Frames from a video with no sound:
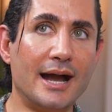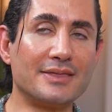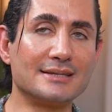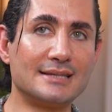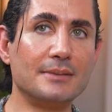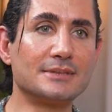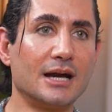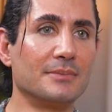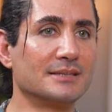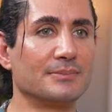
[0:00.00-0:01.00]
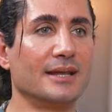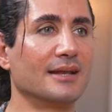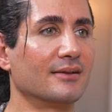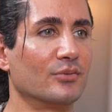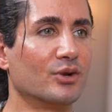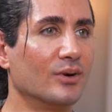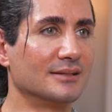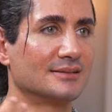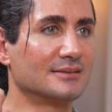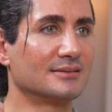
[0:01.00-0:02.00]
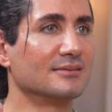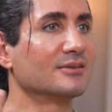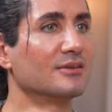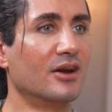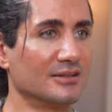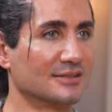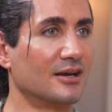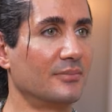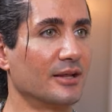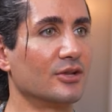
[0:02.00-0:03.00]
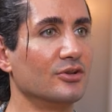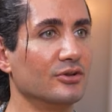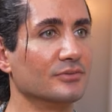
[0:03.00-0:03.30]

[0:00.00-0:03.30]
at the same time, because I'm getting requests nonstop like you